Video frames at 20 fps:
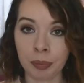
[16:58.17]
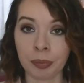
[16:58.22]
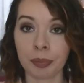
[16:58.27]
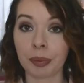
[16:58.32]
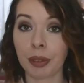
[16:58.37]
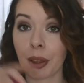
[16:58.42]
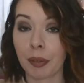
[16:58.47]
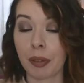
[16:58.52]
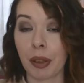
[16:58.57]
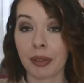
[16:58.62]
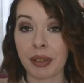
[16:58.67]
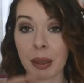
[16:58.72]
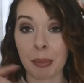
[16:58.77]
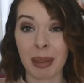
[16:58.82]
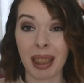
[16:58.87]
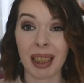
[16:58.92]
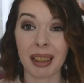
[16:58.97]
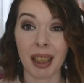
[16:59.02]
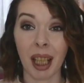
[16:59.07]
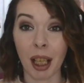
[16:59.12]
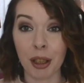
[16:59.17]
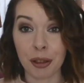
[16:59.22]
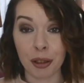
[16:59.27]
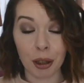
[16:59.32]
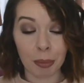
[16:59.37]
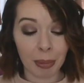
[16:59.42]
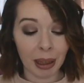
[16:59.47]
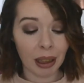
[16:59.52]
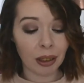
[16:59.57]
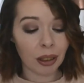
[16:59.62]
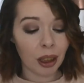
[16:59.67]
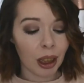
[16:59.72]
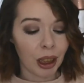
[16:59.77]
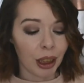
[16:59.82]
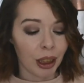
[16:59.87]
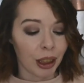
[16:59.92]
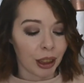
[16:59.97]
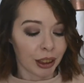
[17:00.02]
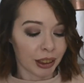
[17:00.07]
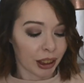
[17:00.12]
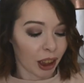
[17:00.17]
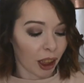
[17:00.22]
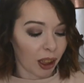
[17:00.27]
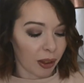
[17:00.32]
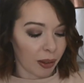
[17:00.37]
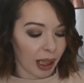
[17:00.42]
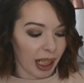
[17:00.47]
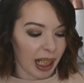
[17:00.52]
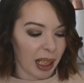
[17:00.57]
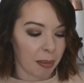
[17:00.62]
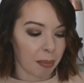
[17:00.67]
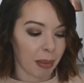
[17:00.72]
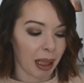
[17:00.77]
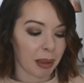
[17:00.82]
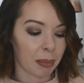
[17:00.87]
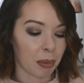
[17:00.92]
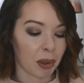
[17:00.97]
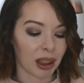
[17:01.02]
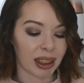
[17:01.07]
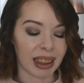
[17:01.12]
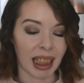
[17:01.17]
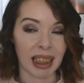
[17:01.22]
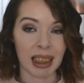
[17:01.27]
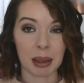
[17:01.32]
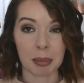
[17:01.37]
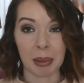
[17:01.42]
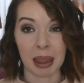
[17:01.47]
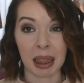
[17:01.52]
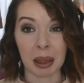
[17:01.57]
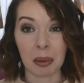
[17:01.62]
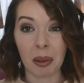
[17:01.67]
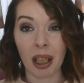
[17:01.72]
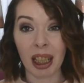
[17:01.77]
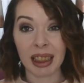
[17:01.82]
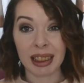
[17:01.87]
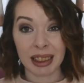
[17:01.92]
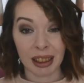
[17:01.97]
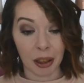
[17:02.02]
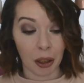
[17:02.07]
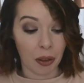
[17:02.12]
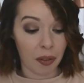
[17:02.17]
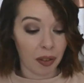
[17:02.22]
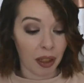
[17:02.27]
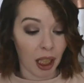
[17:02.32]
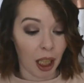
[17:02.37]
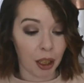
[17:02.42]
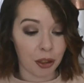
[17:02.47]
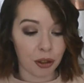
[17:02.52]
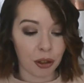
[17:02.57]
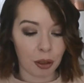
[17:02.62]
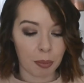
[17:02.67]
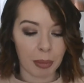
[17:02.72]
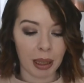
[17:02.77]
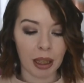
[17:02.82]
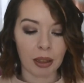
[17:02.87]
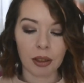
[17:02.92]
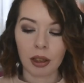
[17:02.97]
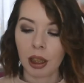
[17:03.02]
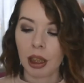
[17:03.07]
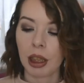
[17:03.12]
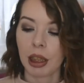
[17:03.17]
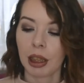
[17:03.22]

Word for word: the 50ml and the 100ml. So it made more sense money-wise to go for the 100ml.